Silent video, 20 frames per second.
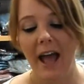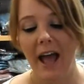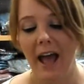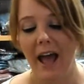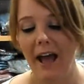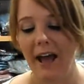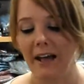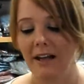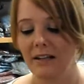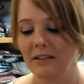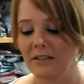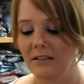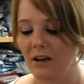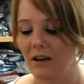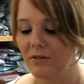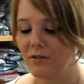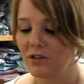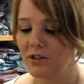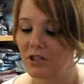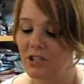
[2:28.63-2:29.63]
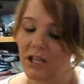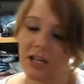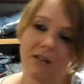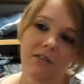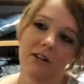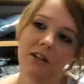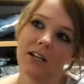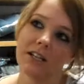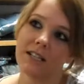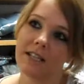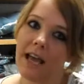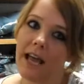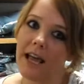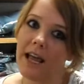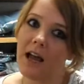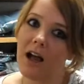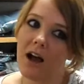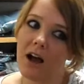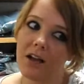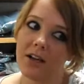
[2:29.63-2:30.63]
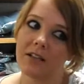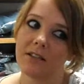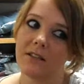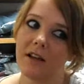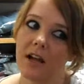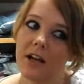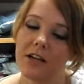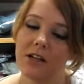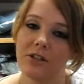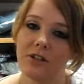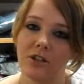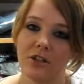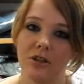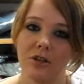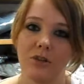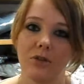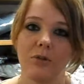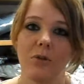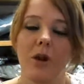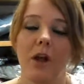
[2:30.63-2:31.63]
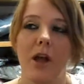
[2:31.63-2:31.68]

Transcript: and after a year and a day I decided to